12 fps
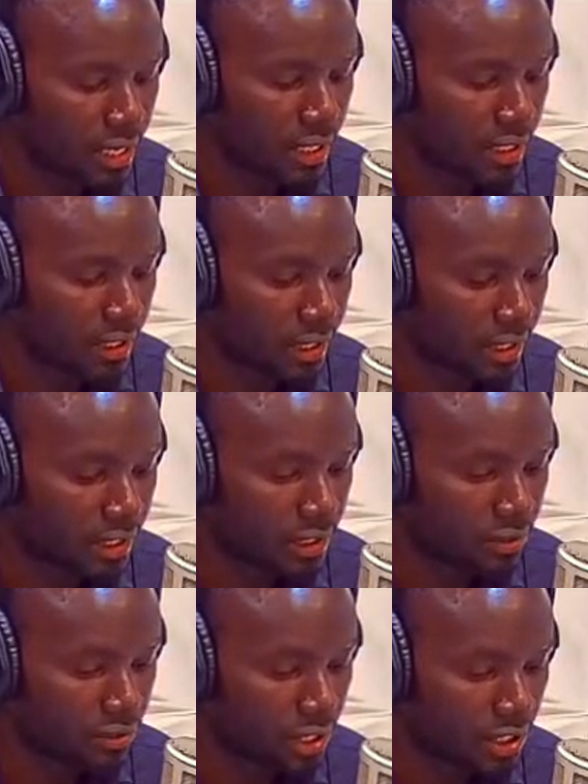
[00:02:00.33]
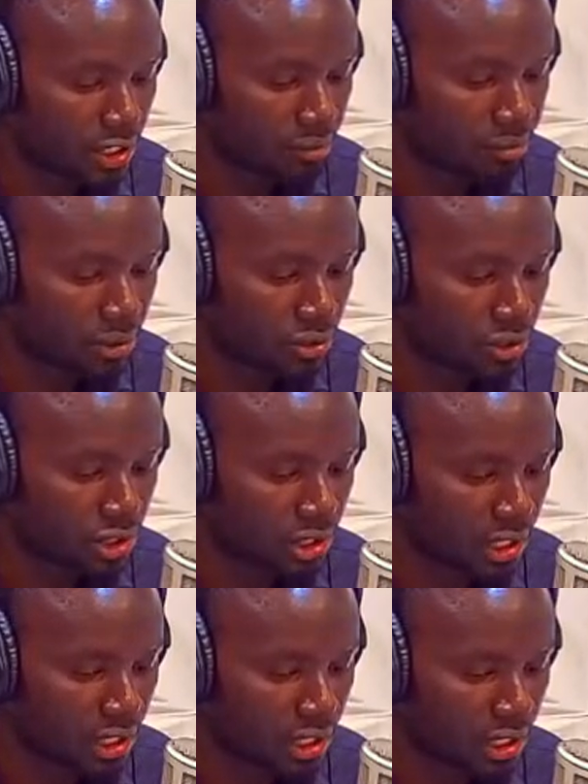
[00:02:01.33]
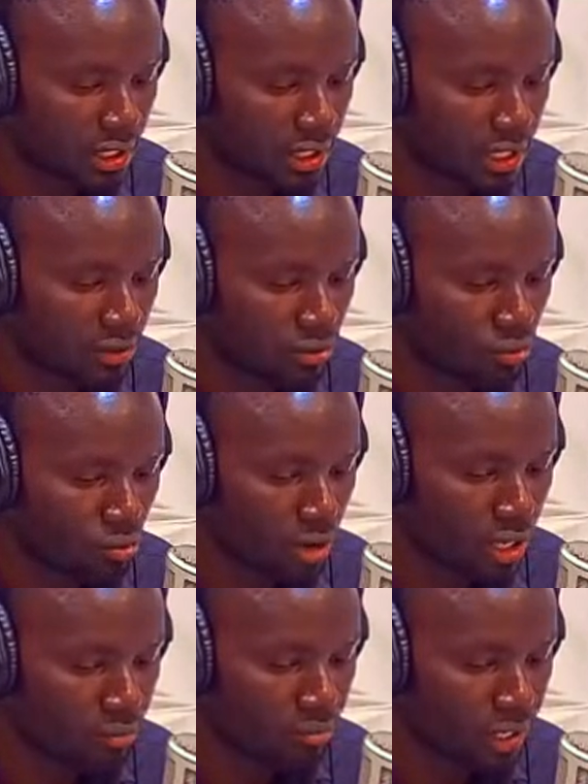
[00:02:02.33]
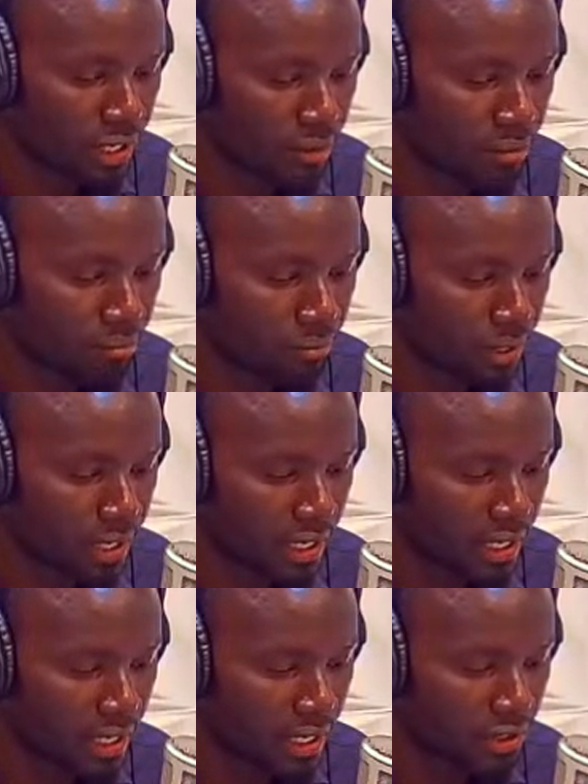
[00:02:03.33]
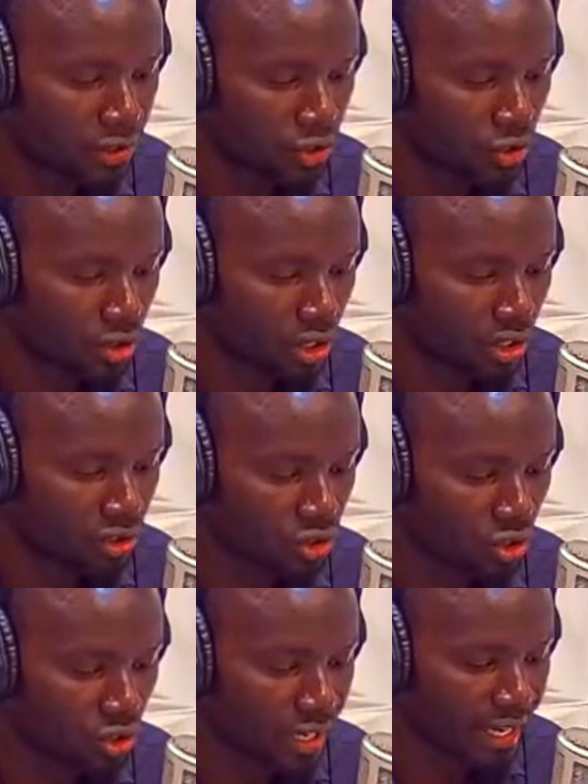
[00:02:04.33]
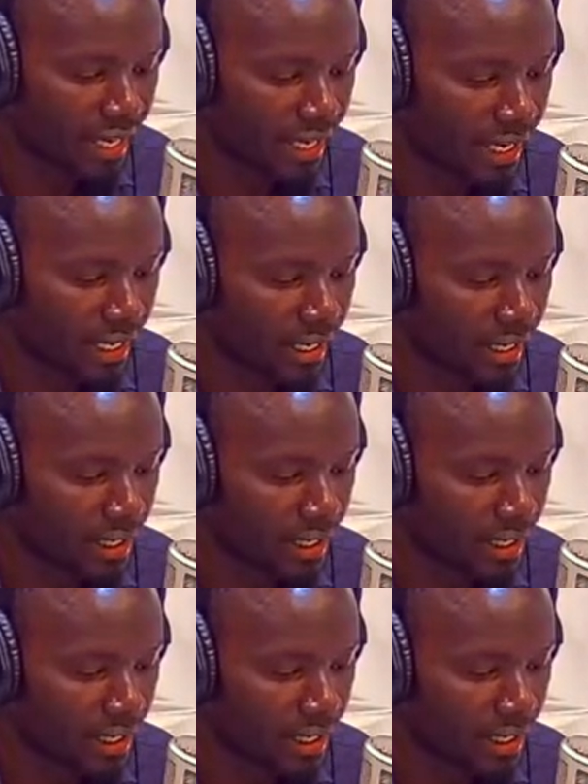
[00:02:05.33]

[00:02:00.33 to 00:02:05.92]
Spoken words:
The deadly raid happened on Sunday at around 1 p.m. in a Chong area.